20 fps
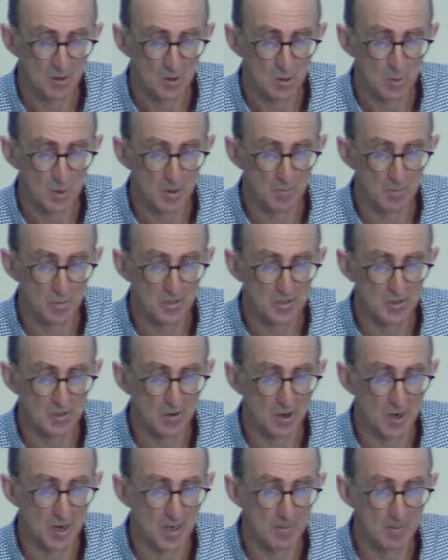When
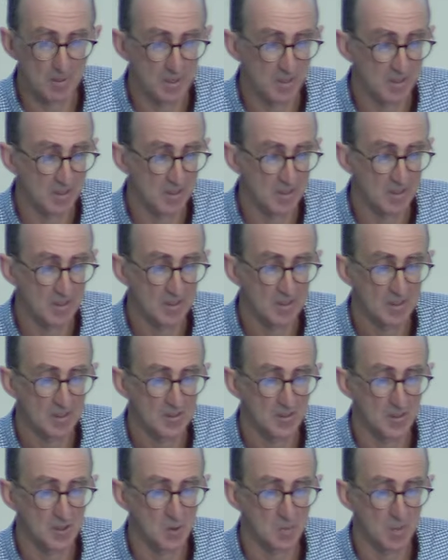prescribing
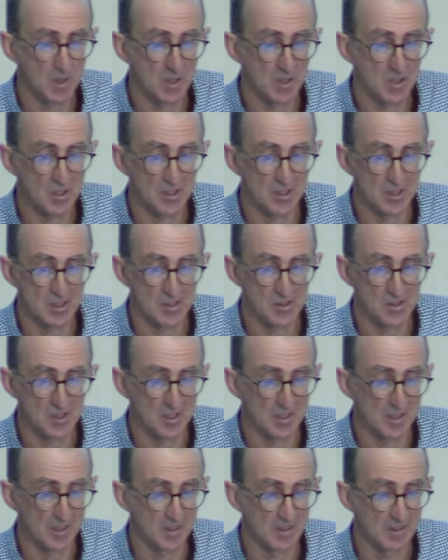suspension
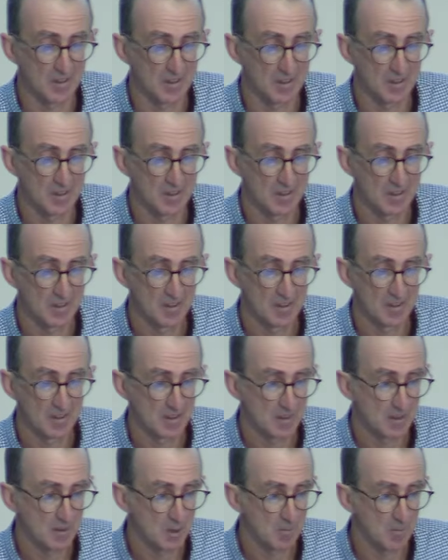insulin,
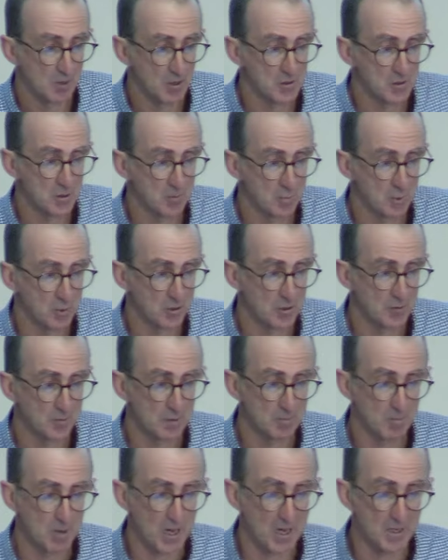the most important
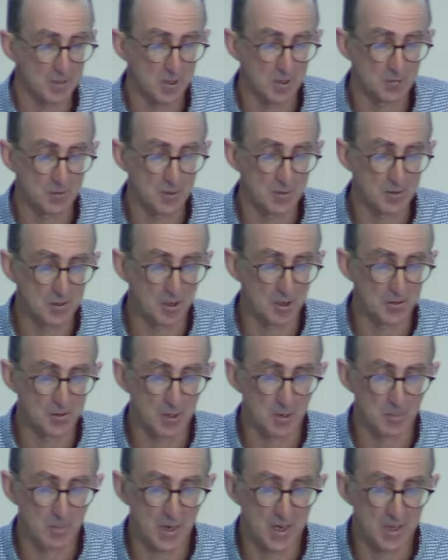reminder
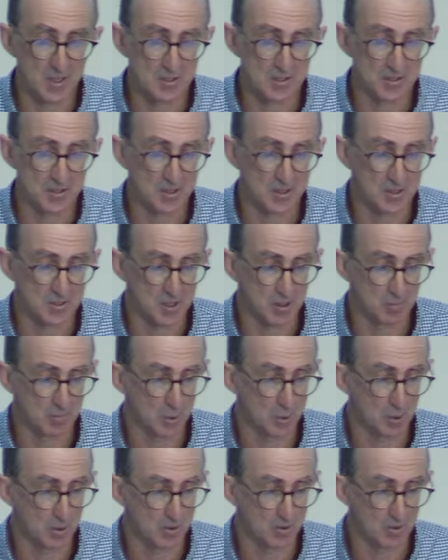to the patient is the
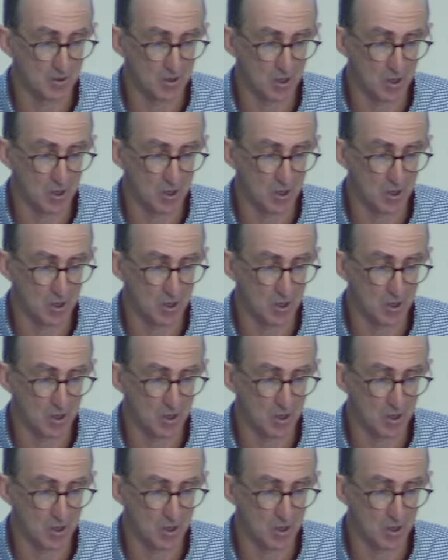importance